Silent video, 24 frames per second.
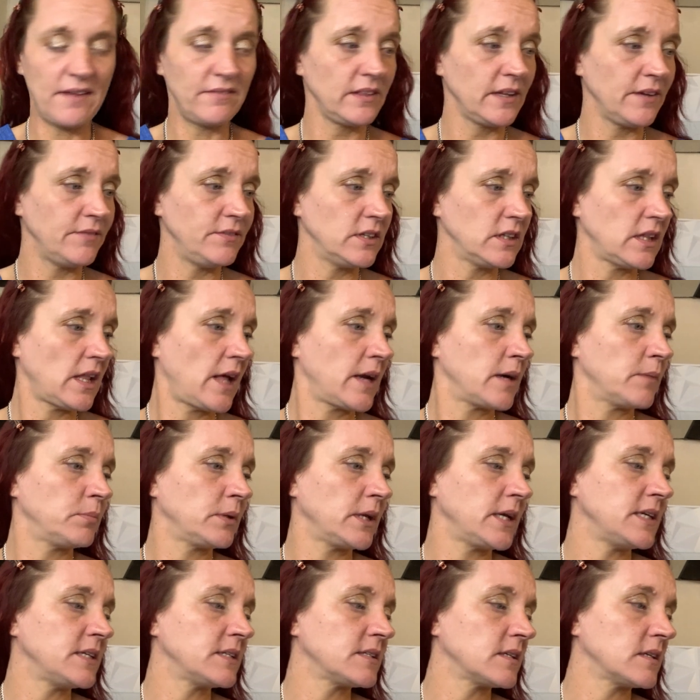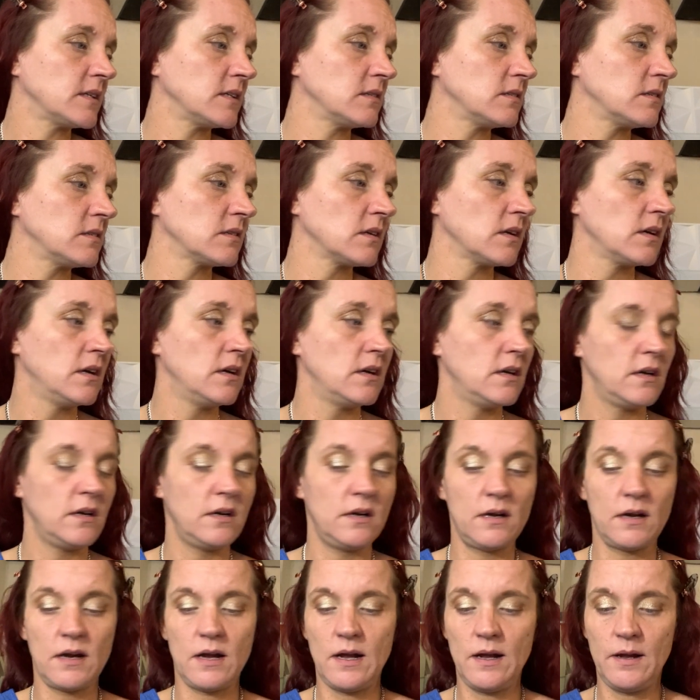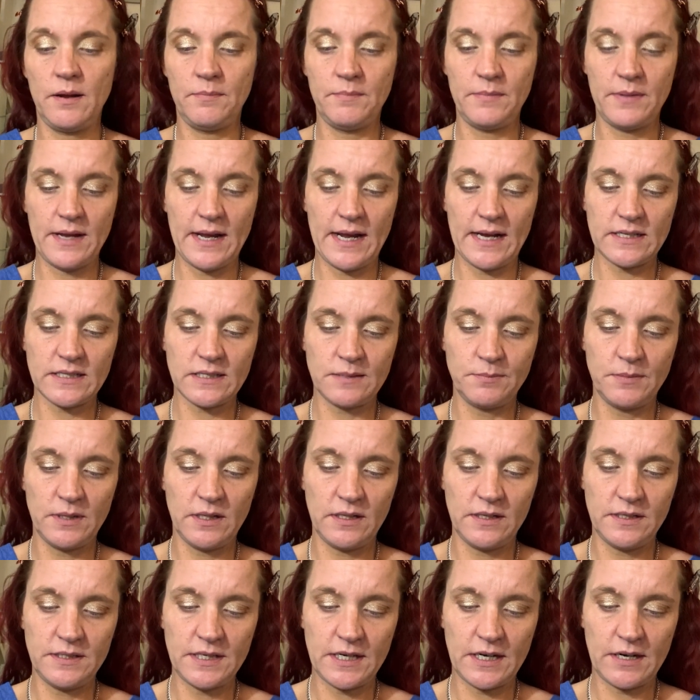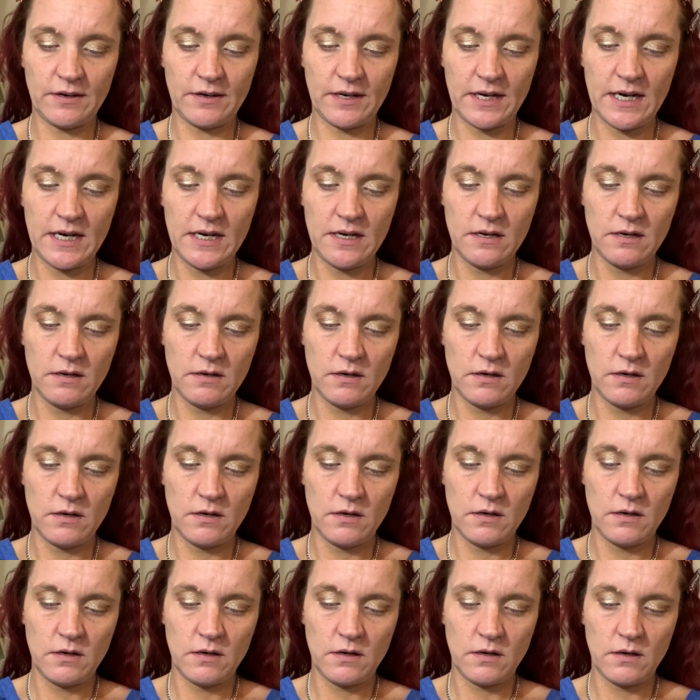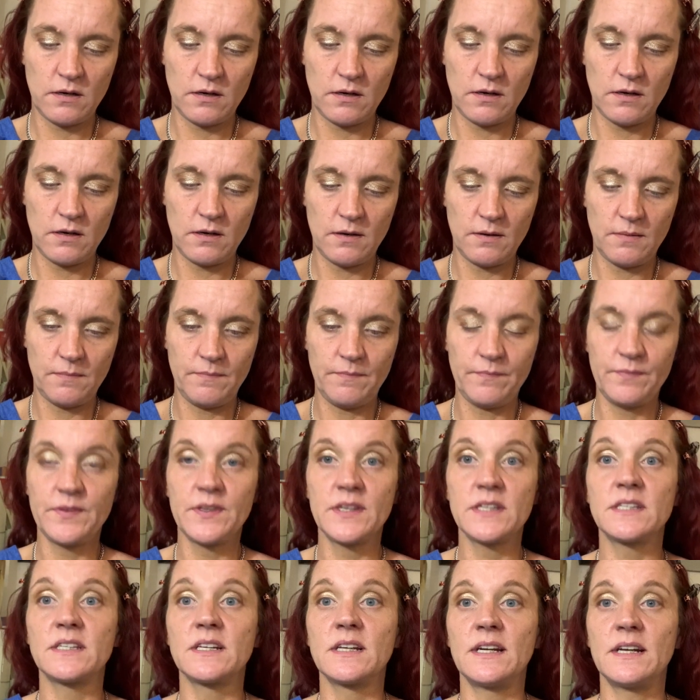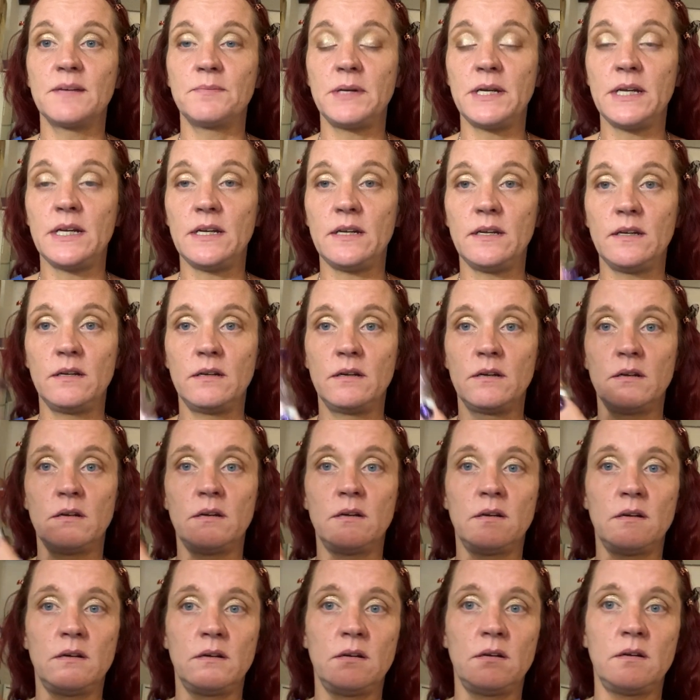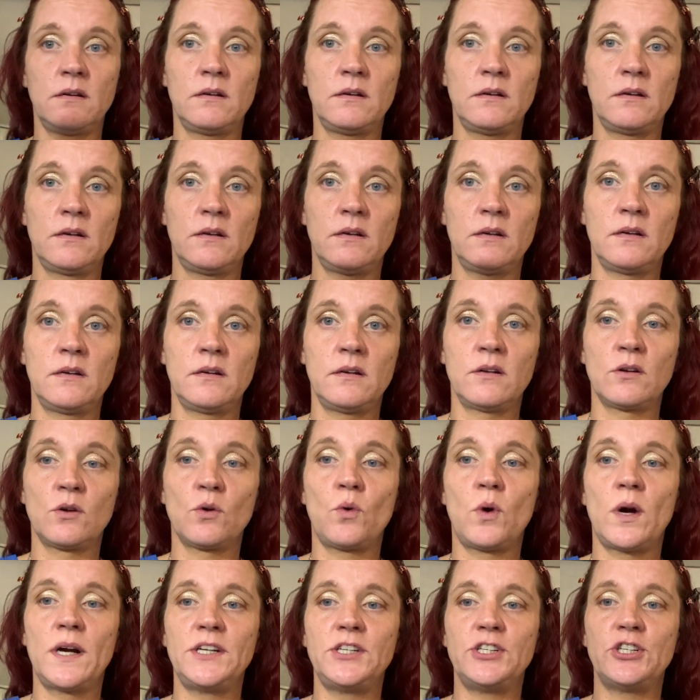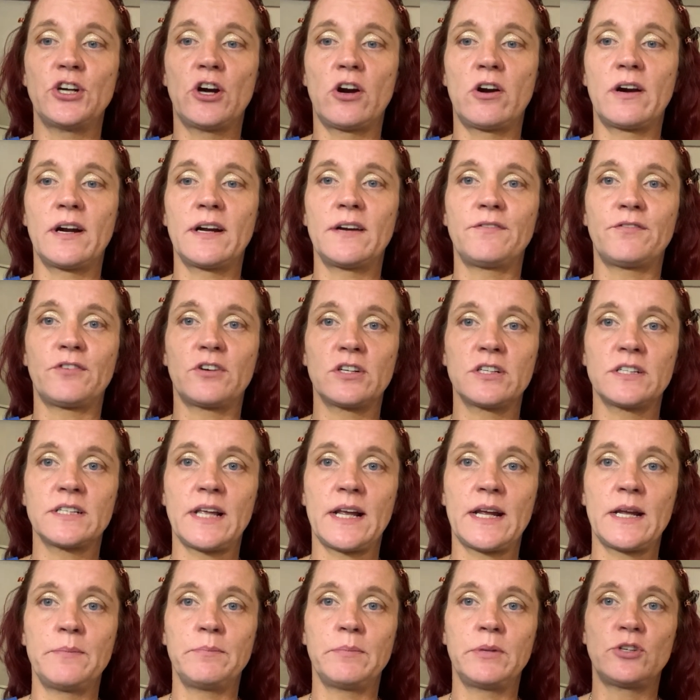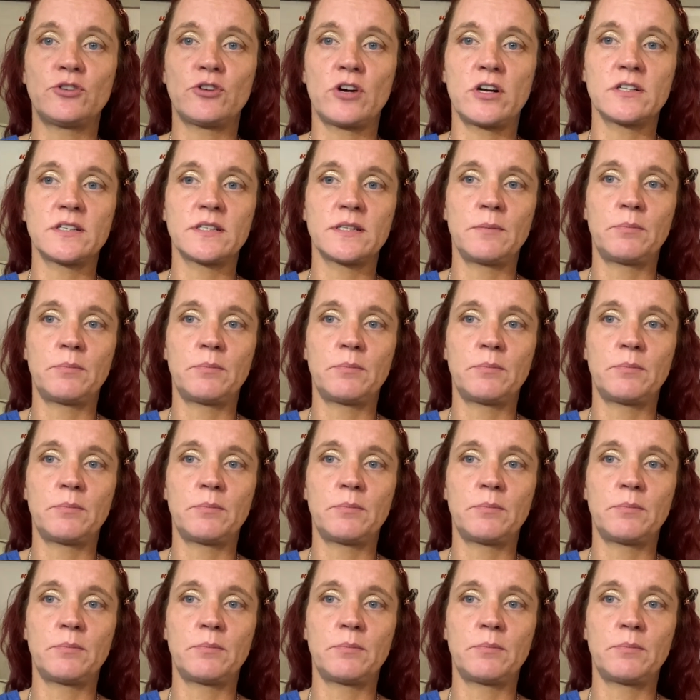lived a lot of places, ex-military. This is going to be quite jarring for a second, but trust the